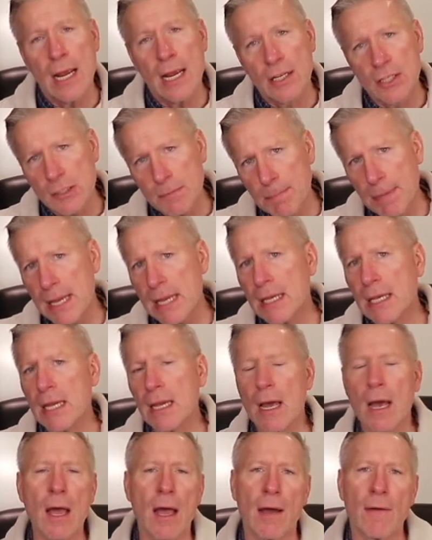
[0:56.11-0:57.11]

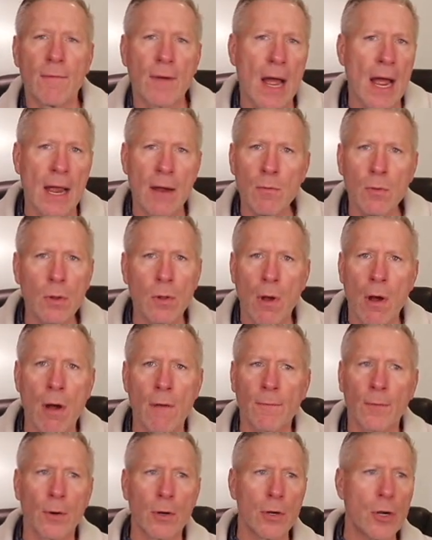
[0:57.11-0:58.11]
Speaking of, I will offer